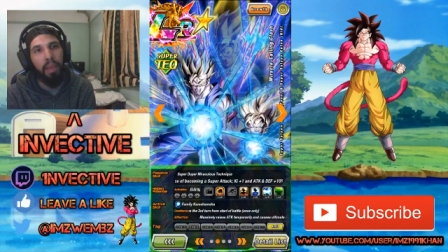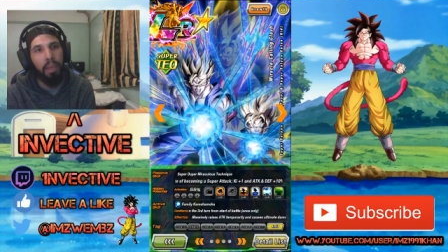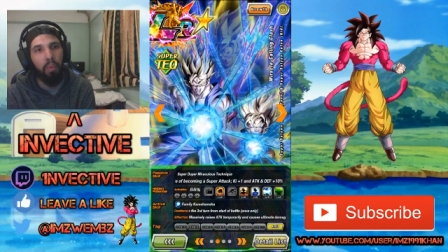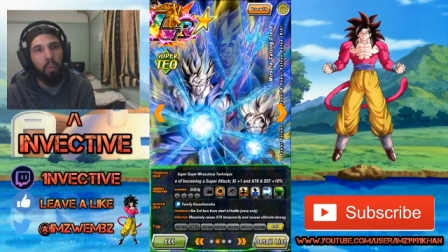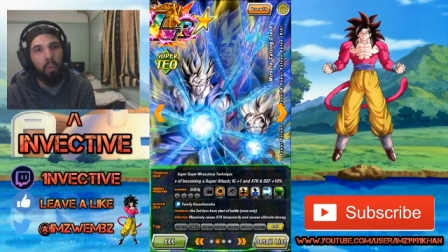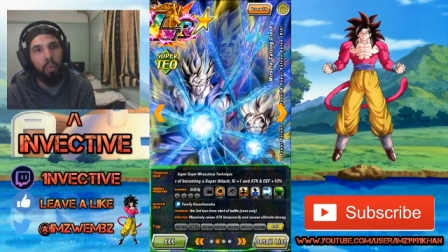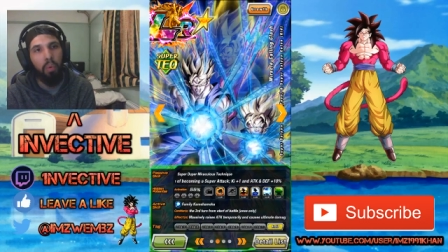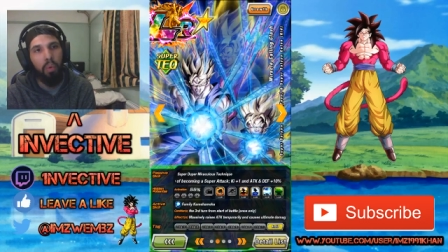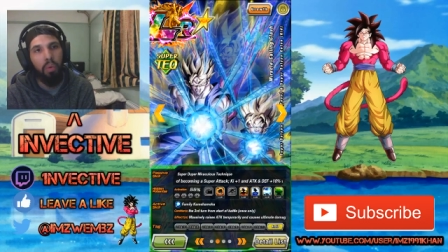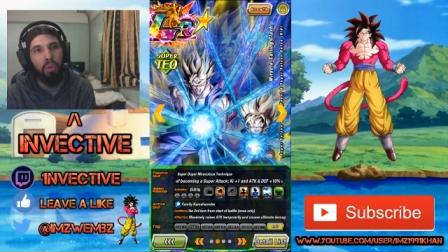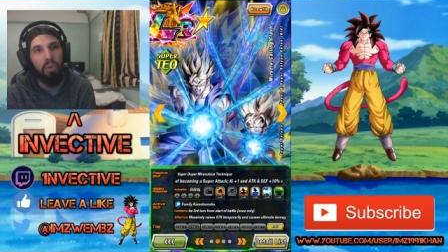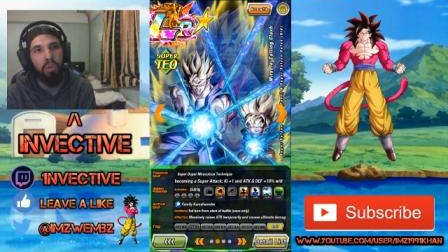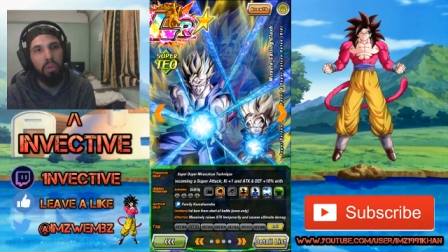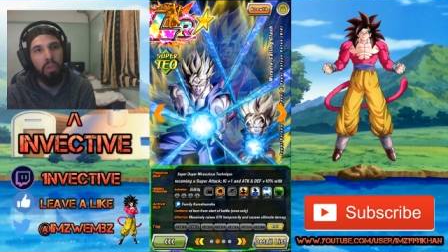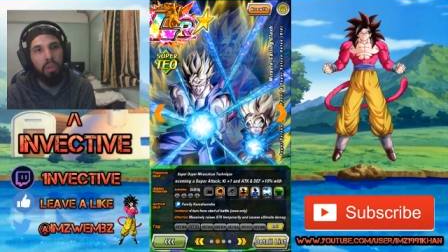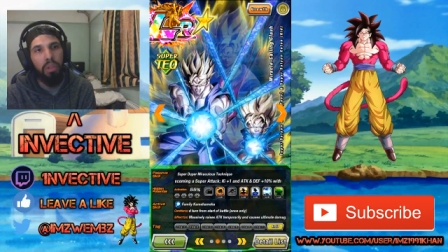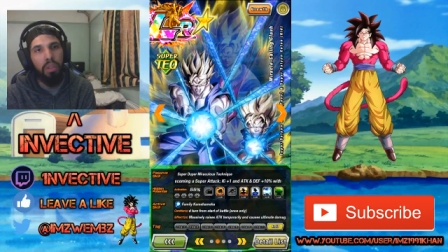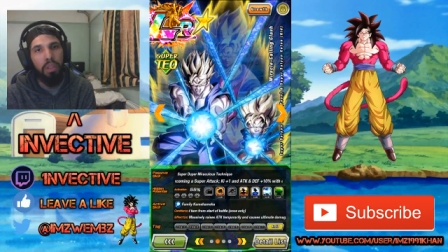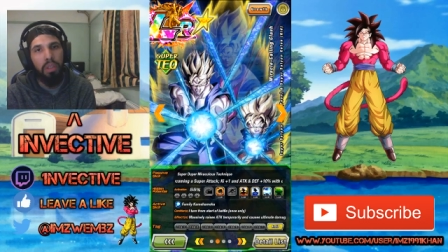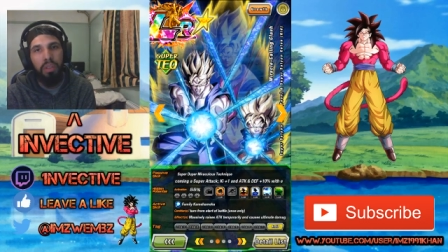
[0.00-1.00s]
paywall.
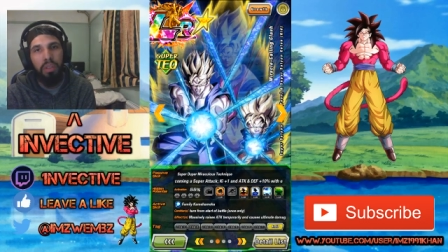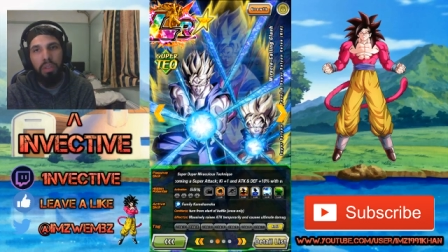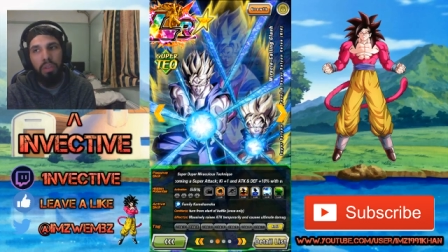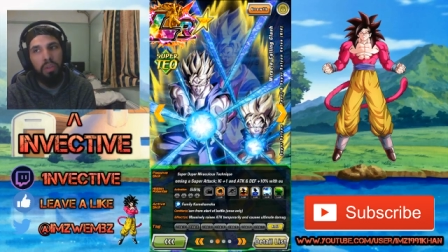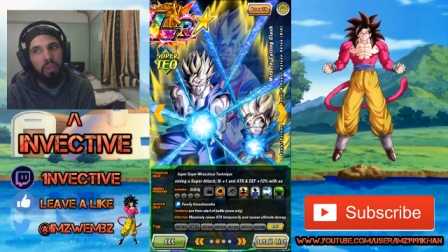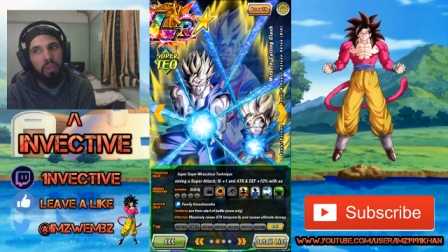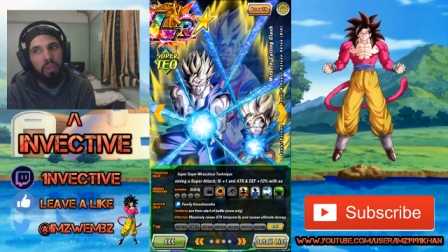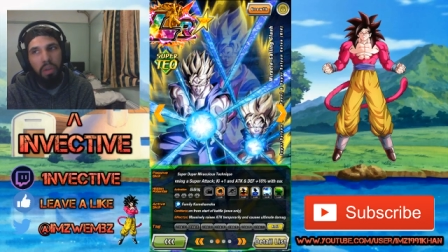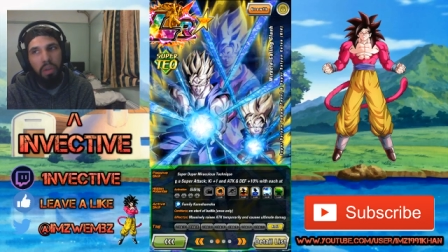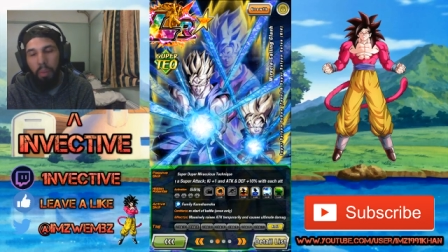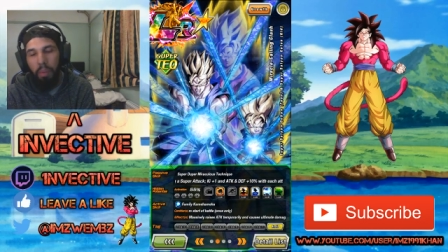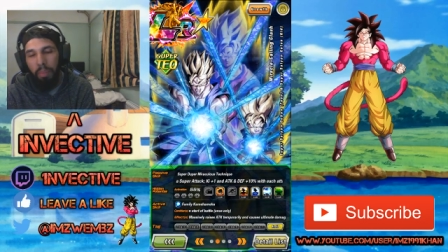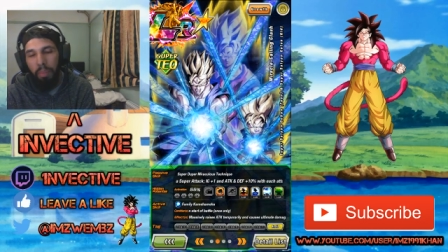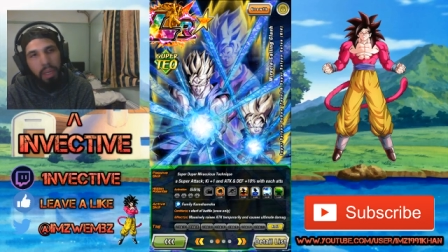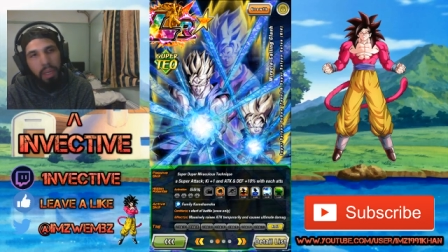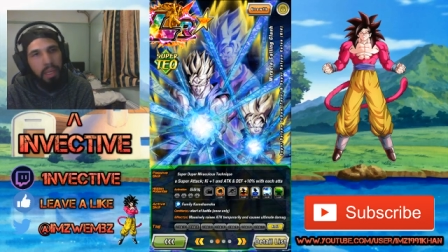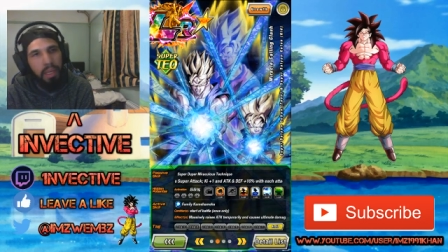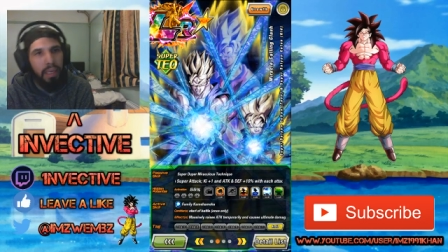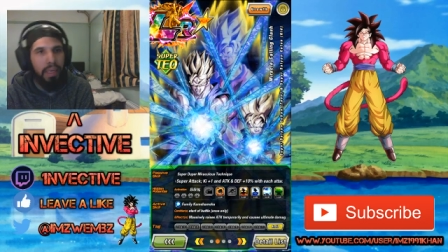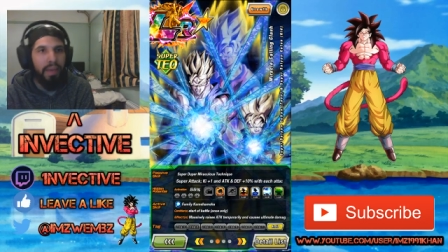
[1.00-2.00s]
It's
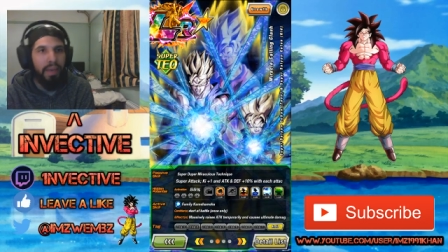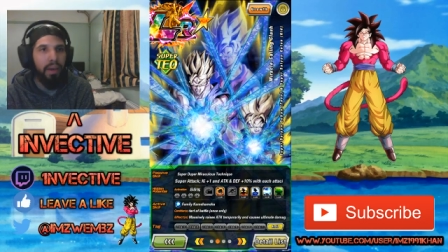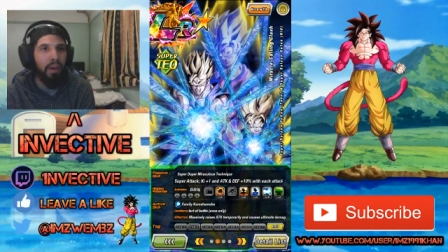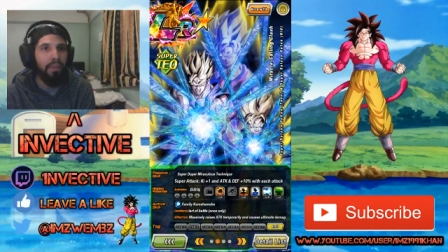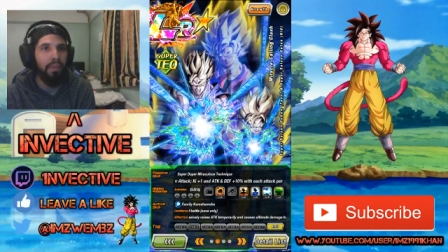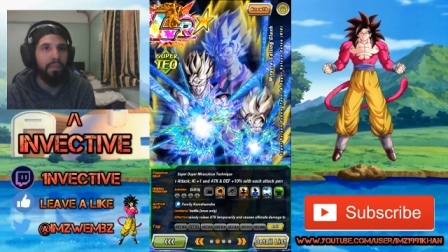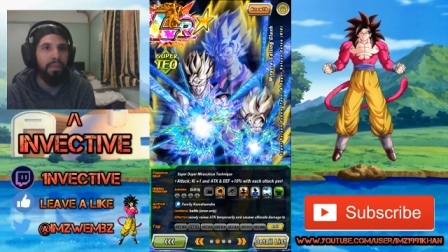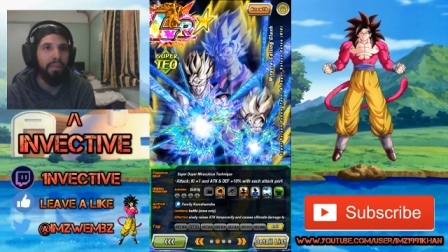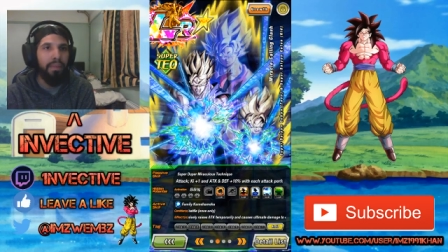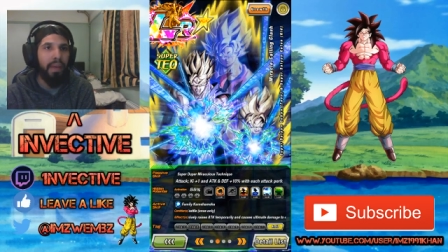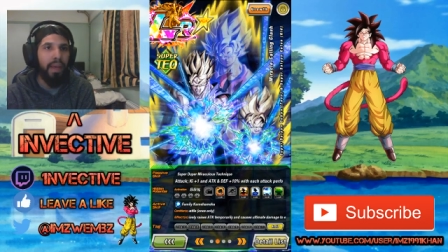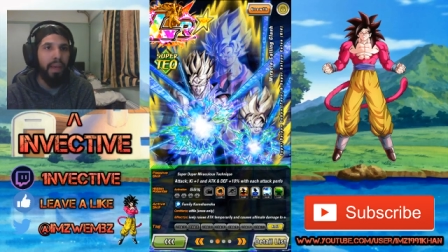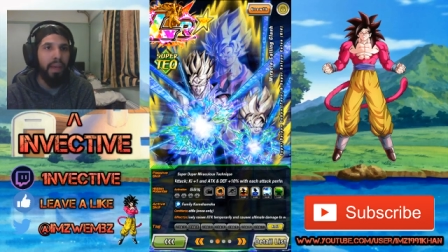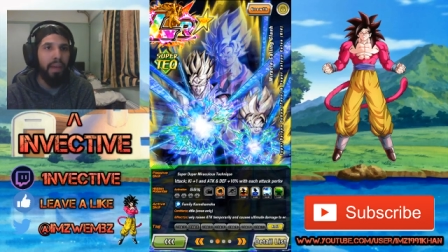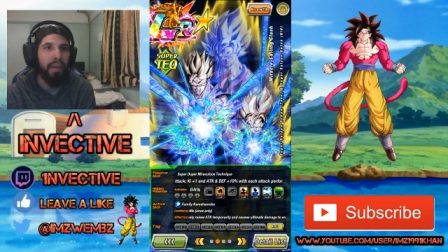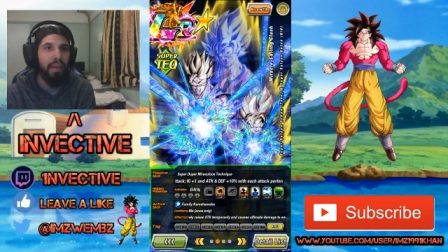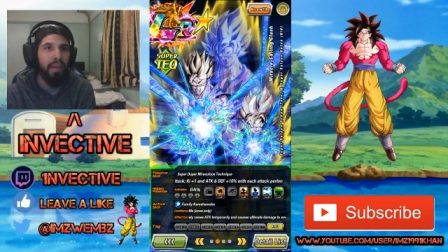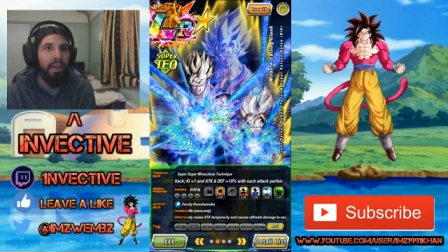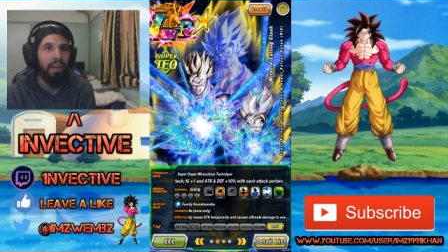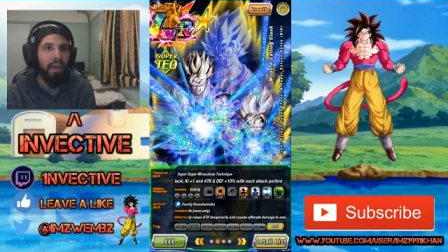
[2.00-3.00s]
completely unfair.
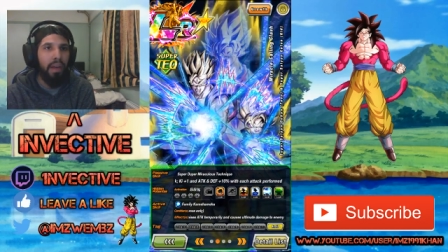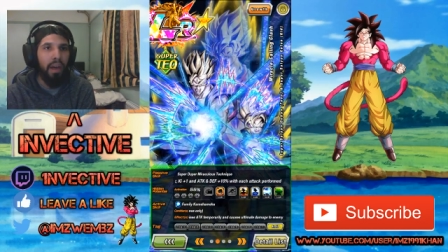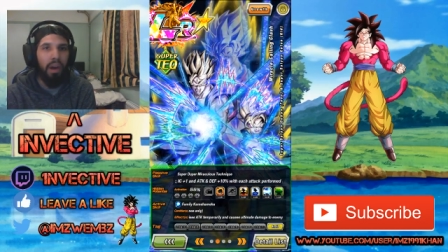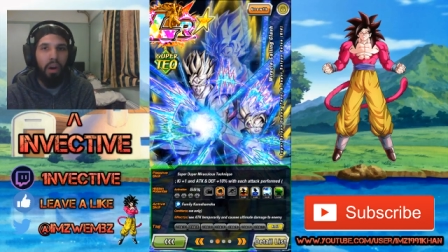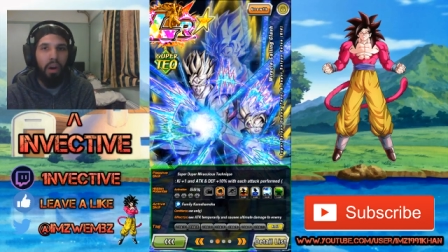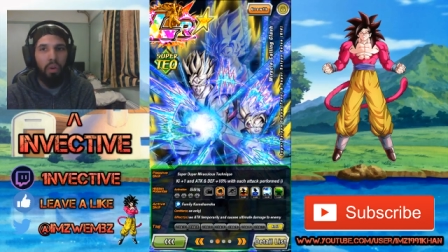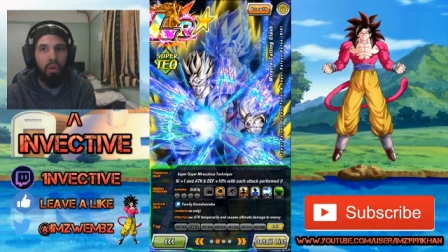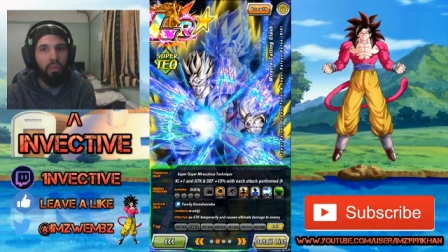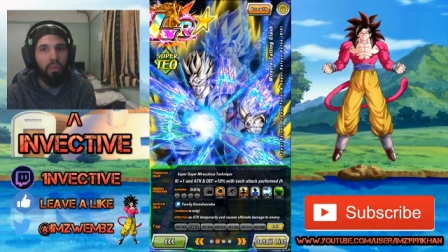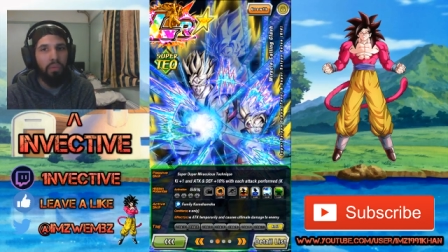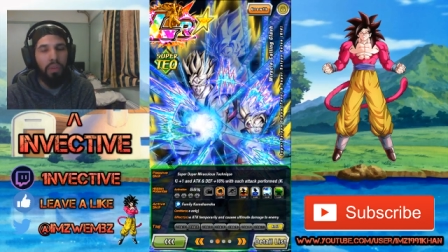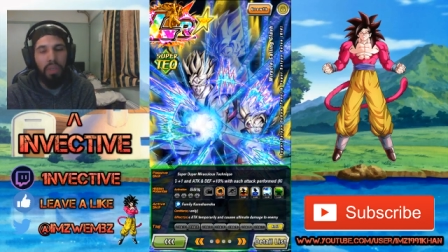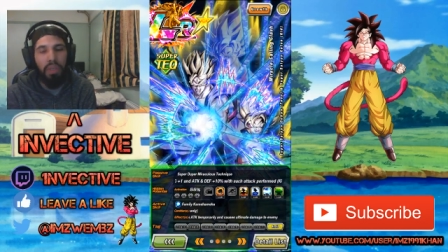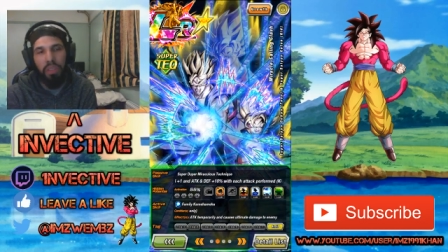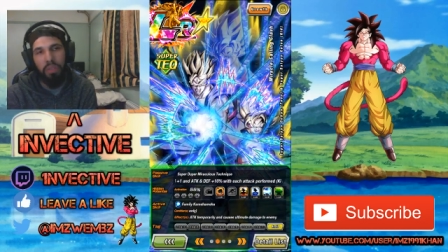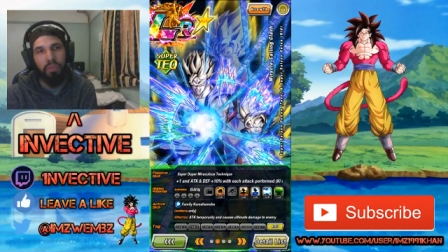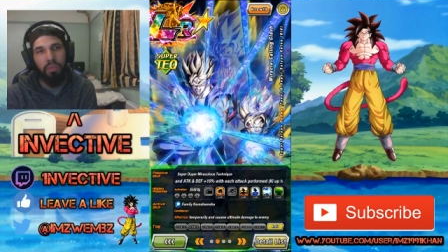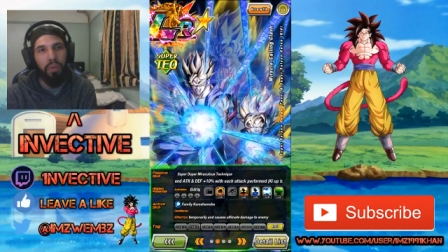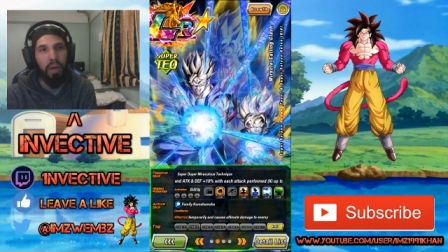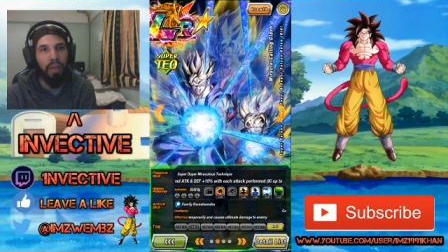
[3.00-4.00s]
I don't think
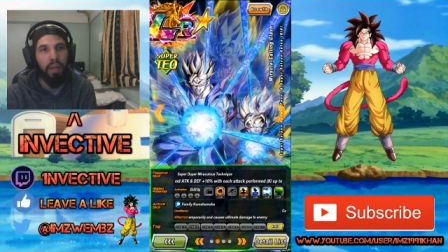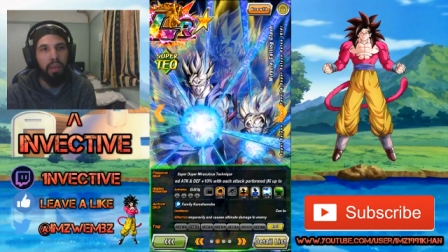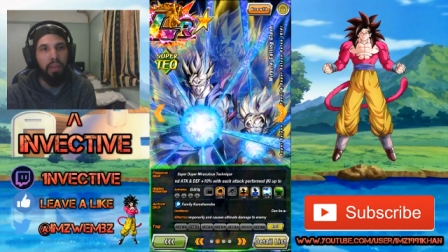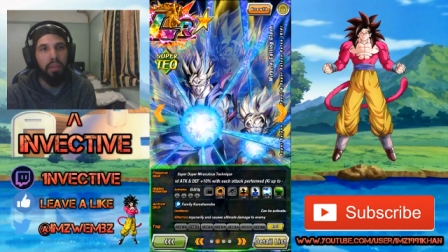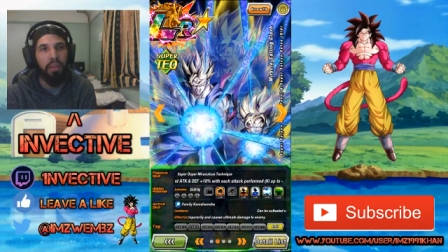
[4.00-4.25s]
it's right.